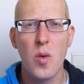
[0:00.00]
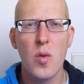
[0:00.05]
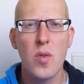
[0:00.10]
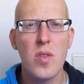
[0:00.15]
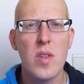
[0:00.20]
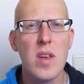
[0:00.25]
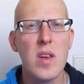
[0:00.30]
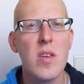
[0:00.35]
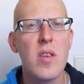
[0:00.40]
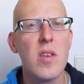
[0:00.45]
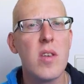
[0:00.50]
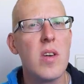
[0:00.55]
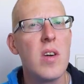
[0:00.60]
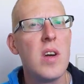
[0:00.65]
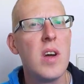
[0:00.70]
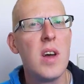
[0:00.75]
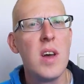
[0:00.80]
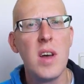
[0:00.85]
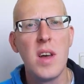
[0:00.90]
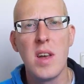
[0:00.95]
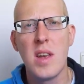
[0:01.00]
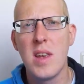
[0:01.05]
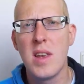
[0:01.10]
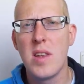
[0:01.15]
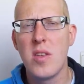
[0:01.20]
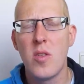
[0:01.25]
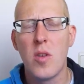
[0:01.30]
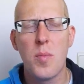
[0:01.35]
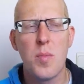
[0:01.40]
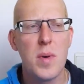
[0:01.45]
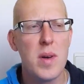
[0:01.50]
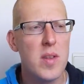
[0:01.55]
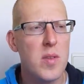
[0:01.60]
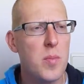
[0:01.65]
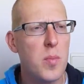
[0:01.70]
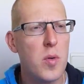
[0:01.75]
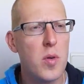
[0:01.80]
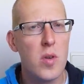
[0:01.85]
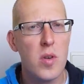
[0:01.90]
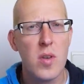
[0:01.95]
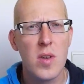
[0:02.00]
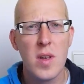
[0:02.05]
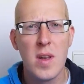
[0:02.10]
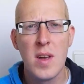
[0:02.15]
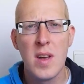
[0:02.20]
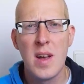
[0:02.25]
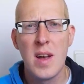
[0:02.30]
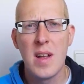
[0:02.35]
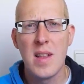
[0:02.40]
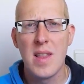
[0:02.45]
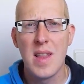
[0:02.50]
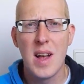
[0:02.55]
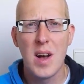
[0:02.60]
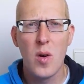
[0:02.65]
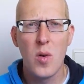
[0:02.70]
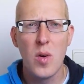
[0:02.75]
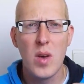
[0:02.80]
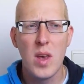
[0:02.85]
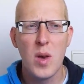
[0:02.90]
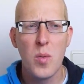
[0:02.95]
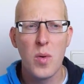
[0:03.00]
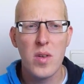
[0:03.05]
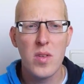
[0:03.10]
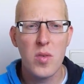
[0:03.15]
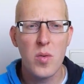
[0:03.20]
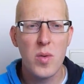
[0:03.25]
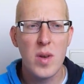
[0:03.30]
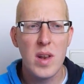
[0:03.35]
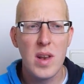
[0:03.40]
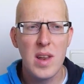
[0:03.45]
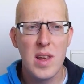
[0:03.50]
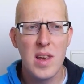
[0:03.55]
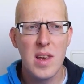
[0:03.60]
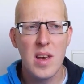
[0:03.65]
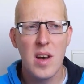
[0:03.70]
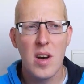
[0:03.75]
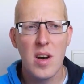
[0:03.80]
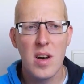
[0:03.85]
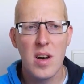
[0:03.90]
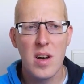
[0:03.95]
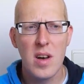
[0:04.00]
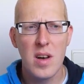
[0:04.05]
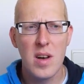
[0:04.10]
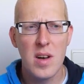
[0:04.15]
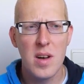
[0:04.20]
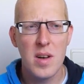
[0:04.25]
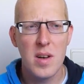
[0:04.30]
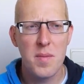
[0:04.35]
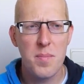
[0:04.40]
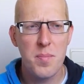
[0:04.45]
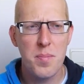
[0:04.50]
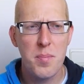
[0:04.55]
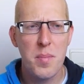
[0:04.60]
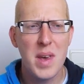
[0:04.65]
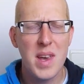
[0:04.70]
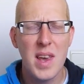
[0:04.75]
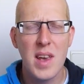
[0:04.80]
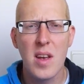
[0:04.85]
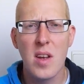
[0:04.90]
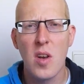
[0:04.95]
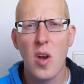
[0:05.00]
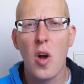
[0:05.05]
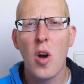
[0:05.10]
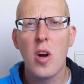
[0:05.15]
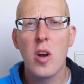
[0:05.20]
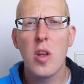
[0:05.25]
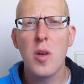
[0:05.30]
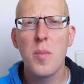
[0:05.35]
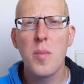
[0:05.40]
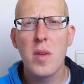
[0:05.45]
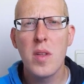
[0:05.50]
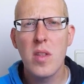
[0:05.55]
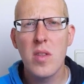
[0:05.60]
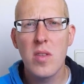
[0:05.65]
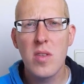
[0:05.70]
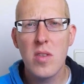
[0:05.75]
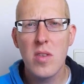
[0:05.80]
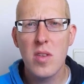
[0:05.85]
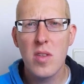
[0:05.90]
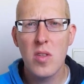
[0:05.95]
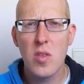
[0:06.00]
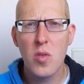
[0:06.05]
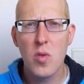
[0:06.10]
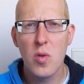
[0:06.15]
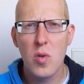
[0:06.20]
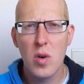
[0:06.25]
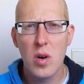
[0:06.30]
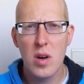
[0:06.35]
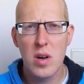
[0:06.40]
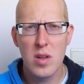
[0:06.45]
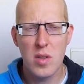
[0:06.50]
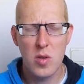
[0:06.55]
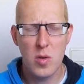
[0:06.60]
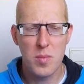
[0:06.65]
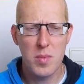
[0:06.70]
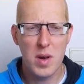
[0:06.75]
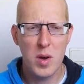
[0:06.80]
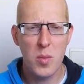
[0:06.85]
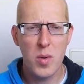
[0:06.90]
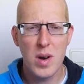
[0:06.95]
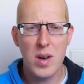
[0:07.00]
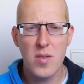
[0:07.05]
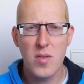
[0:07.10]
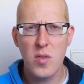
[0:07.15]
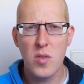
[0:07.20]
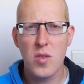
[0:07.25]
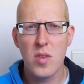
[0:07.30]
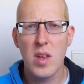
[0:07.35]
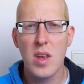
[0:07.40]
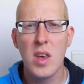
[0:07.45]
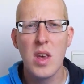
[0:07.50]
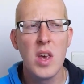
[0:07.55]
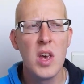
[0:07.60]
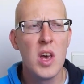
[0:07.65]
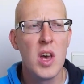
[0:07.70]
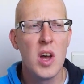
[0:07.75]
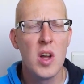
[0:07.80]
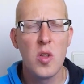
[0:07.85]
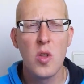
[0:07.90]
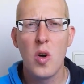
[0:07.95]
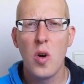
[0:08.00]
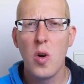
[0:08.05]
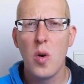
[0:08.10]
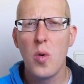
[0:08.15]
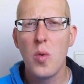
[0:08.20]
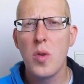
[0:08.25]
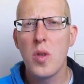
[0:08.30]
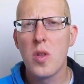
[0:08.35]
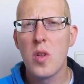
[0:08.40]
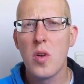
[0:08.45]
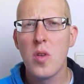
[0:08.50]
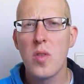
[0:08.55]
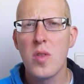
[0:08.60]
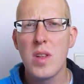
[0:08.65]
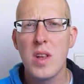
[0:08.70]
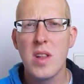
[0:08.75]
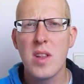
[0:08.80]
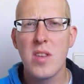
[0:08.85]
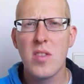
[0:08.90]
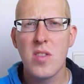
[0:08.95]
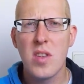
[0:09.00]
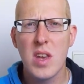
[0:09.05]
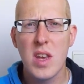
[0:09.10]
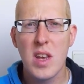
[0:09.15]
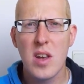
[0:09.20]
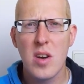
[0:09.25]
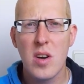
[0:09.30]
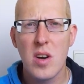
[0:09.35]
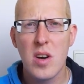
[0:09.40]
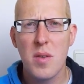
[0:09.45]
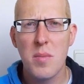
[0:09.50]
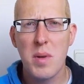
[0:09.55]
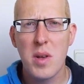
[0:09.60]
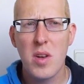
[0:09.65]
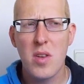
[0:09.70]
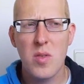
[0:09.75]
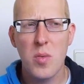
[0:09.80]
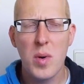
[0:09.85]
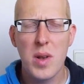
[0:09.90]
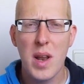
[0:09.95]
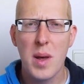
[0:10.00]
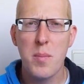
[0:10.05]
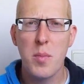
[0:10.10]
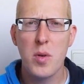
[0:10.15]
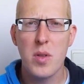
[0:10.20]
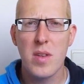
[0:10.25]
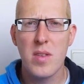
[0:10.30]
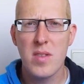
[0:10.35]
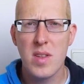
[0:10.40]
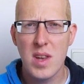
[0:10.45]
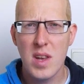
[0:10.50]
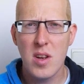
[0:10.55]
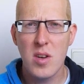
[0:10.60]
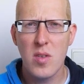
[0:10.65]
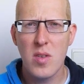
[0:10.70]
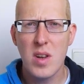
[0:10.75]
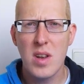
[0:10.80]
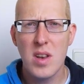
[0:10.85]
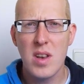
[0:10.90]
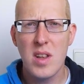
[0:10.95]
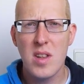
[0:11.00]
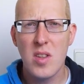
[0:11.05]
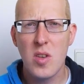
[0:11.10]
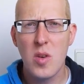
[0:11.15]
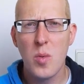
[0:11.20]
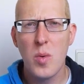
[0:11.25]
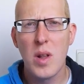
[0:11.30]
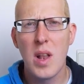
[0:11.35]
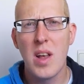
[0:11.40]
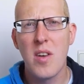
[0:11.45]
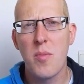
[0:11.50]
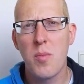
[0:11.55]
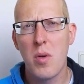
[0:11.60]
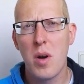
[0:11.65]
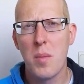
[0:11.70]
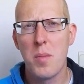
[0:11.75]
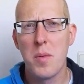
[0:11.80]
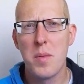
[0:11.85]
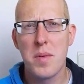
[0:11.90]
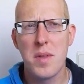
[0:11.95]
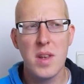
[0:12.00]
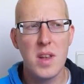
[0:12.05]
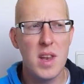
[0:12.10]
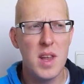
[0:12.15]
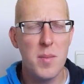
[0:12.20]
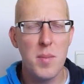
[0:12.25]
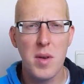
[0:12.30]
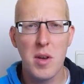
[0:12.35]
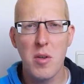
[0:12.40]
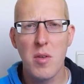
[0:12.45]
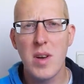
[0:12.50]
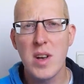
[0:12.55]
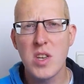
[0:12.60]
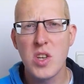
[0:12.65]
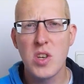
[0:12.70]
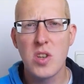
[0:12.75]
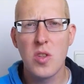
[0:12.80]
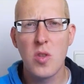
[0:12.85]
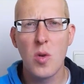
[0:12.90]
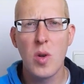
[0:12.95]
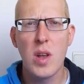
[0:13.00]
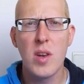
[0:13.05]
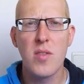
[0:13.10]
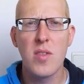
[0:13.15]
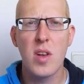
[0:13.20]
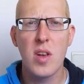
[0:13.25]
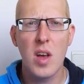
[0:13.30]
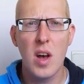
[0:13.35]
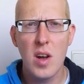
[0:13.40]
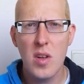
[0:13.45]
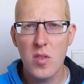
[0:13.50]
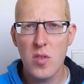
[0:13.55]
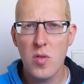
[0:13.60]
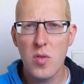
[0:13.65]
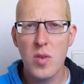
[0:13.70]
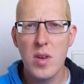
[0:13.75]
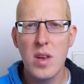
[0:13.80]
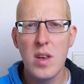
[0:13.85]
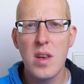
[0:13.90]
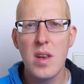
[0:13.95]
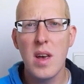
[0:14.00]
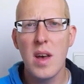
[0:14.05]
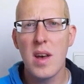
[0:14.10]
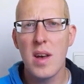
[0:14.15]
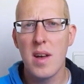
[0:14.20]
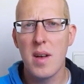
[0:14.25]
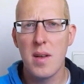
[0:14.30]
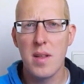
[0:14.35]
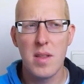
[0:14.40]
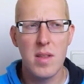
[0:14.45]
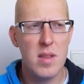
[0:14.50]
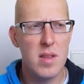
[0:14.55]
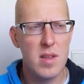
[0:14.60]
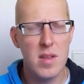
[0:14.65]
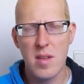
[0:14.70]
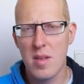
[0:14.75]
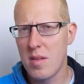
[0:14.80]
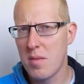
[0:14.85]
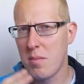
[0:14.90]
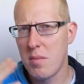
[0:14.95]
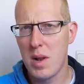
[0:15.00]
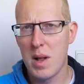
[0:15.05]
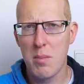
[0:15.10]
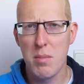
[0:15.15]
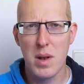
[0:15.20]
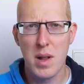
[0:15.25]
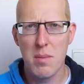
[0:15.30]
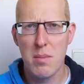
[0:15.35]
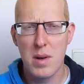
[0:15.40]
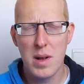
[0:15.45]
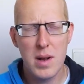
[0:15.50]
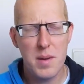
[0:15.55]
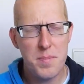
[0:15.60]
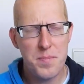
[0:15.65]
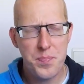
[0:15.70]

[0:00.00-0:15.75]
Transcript: sticker in your passport. Now he was really making an argument to my wife to say, no, you don't need the sticker, because when I put a sticker in it, you will have problems in immigration to leave the country and blah, blah, blah.